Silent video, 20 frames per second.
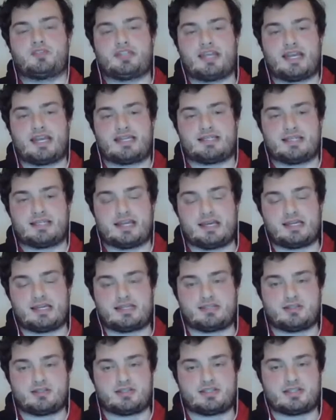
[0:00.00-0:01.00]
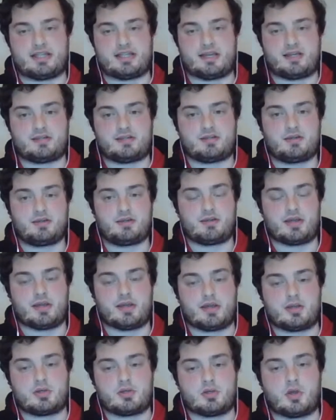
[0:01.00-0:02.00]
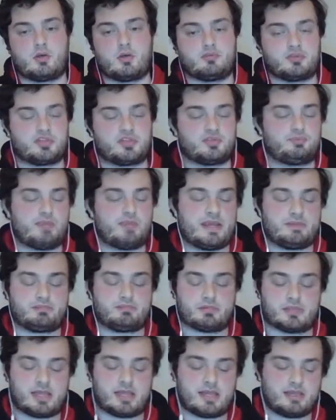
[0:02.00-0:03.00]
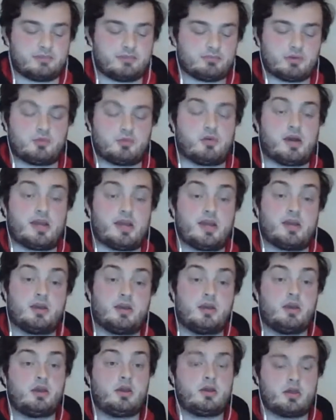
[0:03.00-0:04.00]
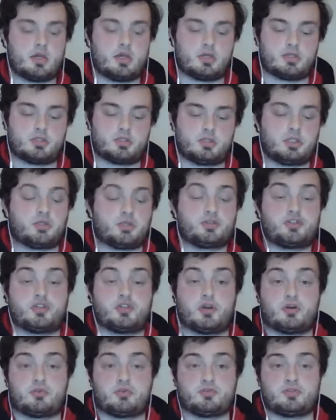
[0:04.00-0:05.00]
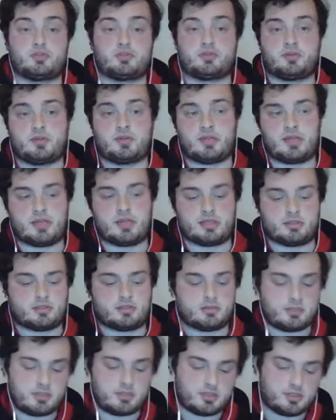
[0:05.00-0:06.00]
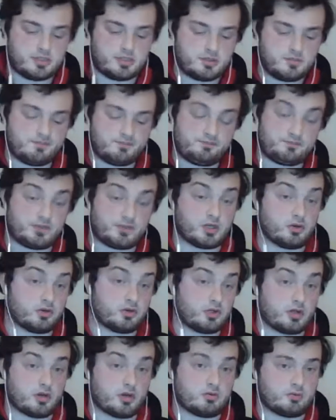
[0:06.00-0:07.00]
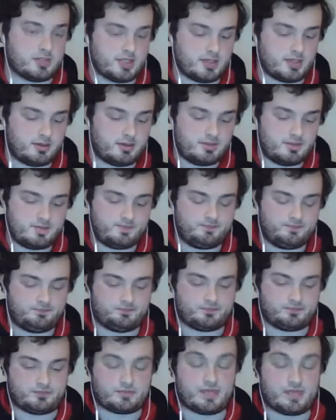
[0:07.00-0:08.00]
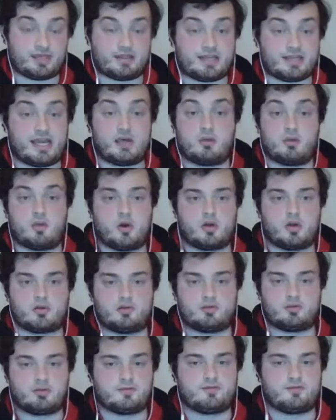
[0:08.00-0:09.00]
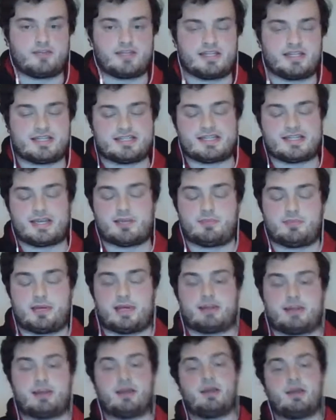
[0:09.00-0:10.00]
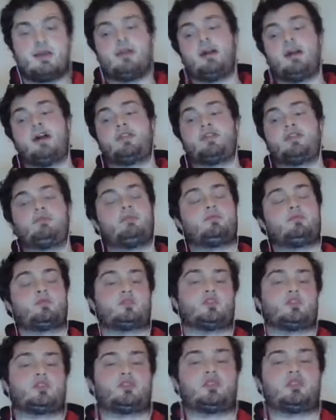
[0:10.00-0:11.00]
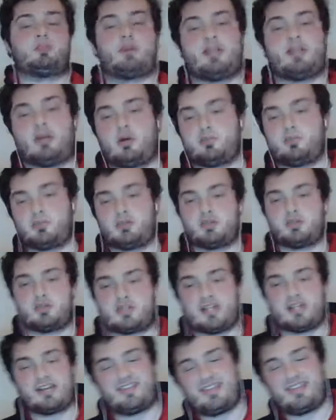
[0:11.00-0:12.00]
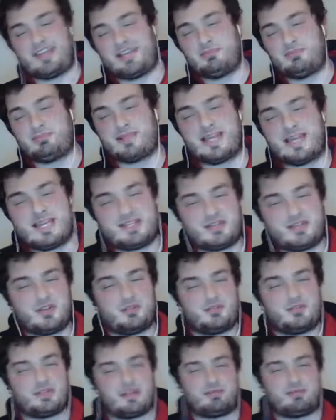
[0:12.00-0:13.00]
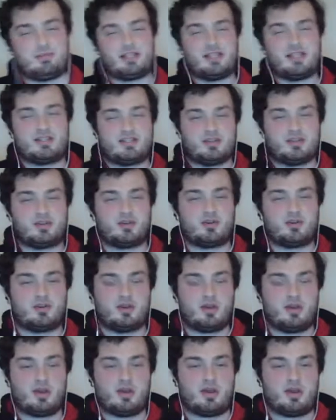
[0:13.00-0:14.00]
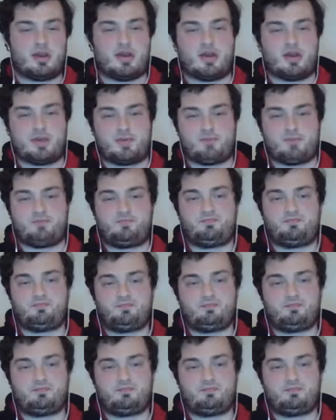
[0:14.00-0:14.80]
to get into that England side. Not with people like Maguire and John Stones. and Connor Cody, Kyle Walker, who could fill in at centre back. I think we've just got too many options, and I think he plays too similar to Harry